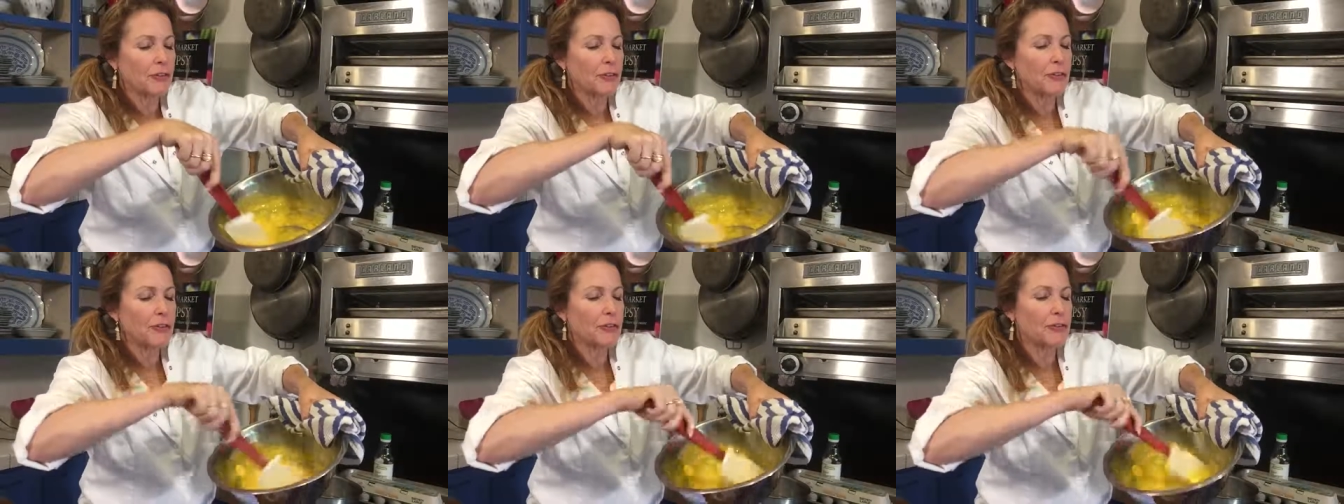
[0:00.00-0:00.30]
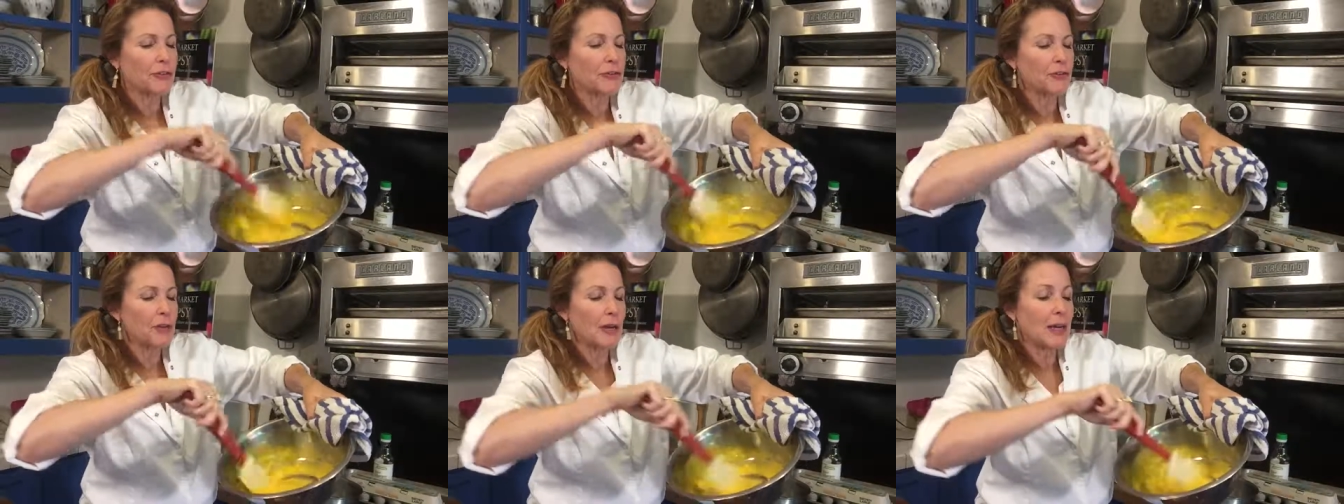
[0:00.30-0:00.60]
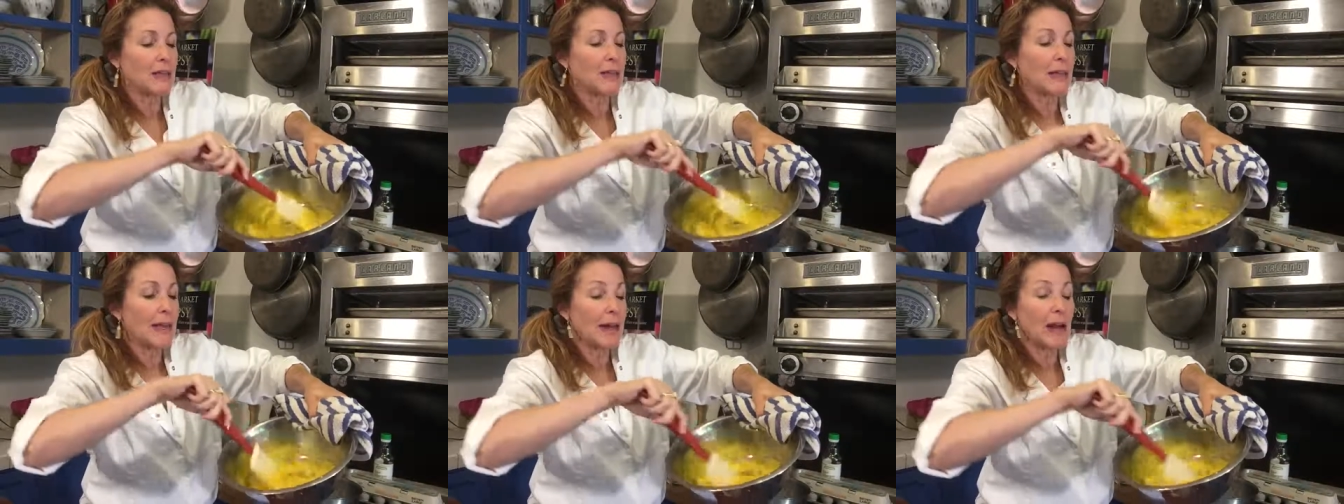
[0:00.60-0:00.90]

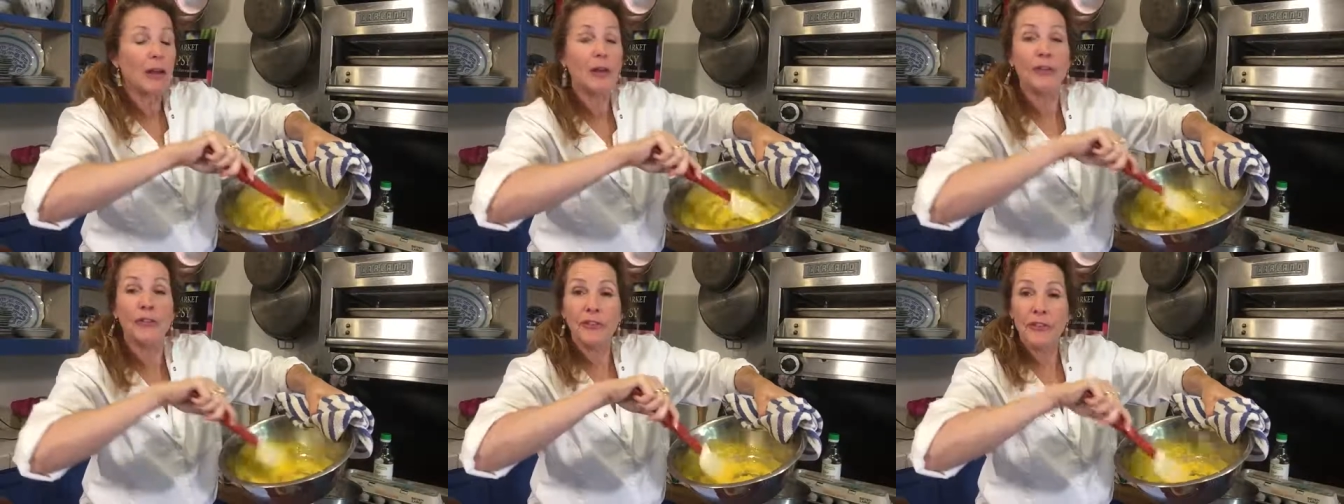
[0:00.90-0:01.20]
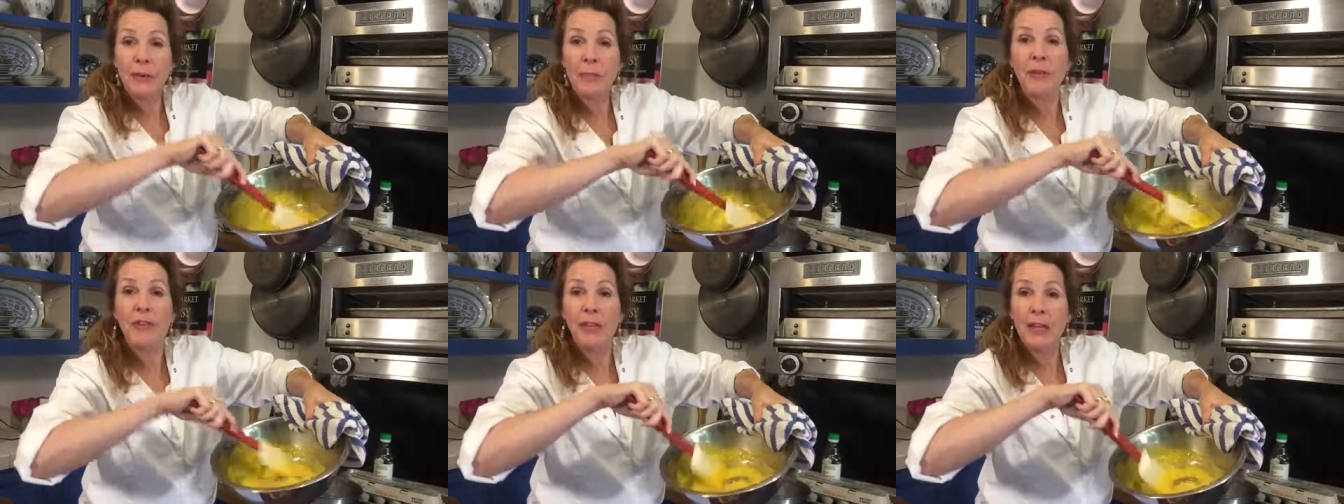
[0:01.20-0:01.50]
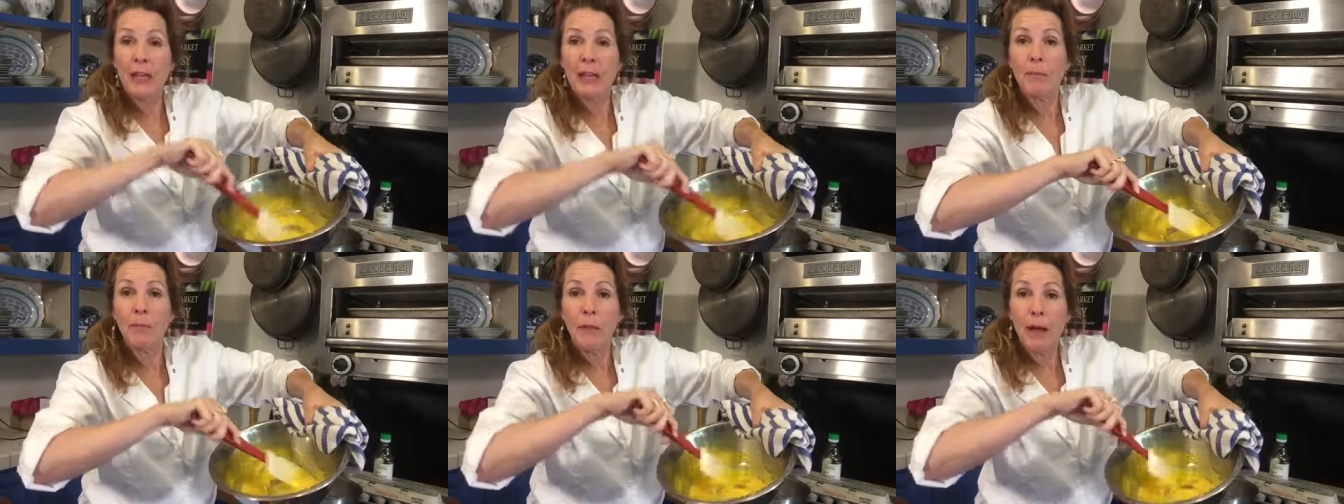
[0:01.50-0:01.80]
strain that out because some of
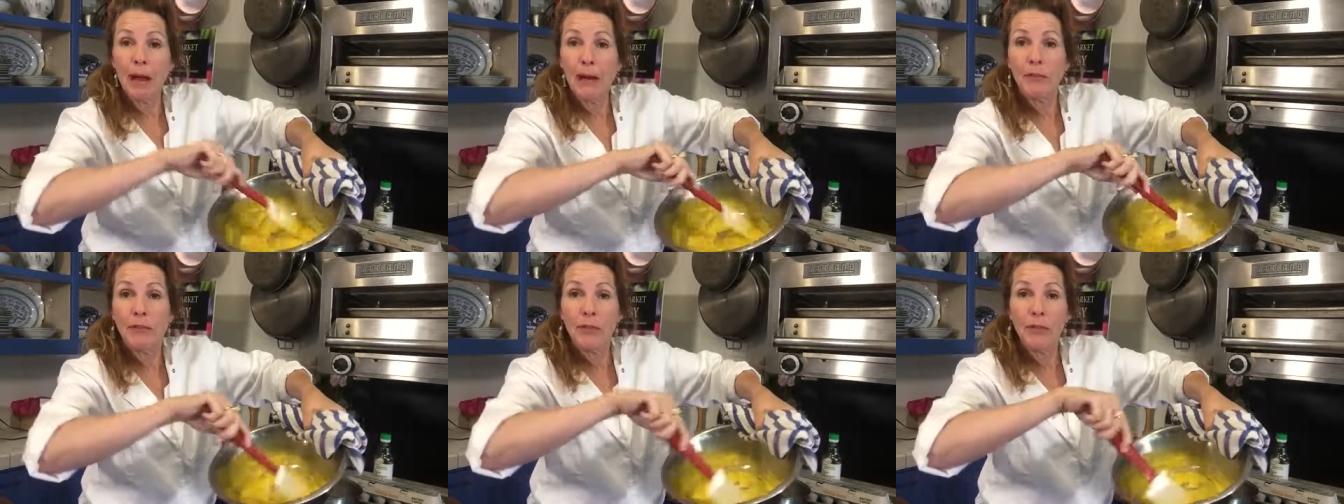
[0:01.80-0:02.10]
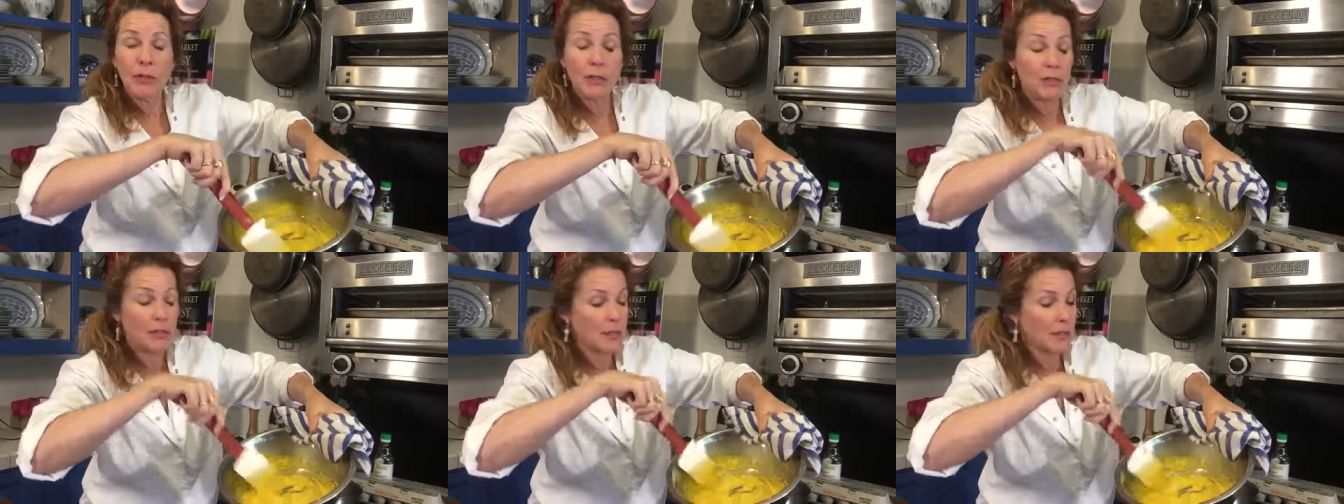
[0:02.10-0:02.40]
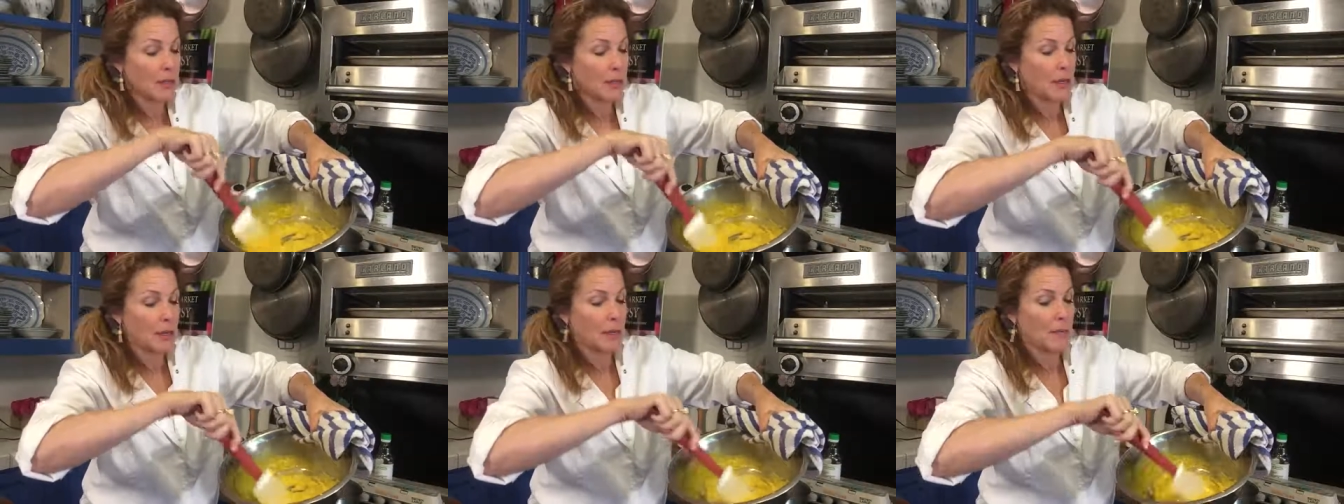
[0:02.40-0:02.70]
the egg might have
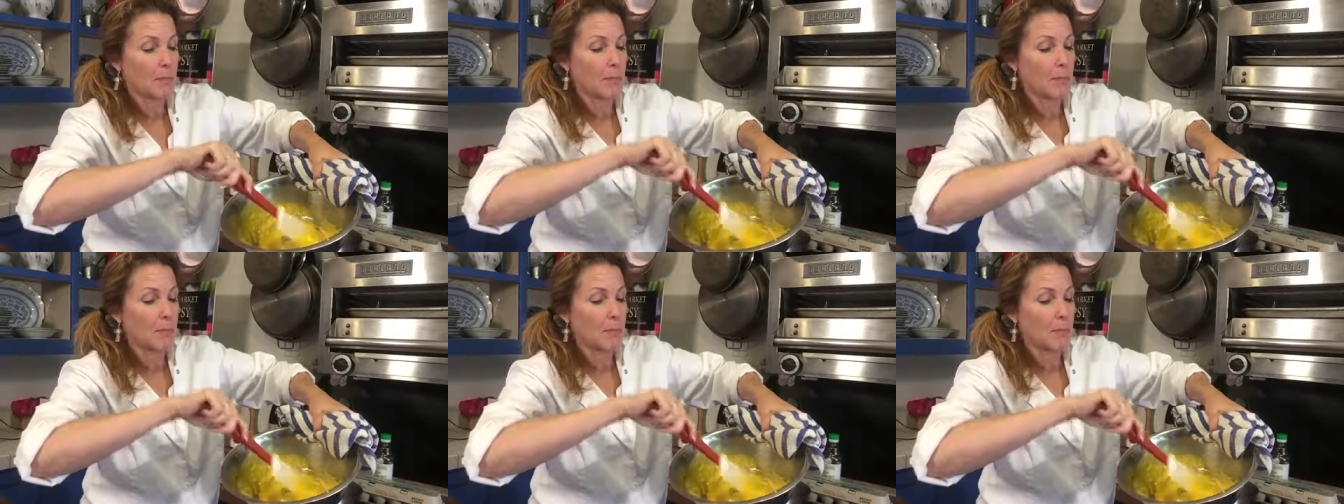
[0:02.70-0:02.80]
cooked,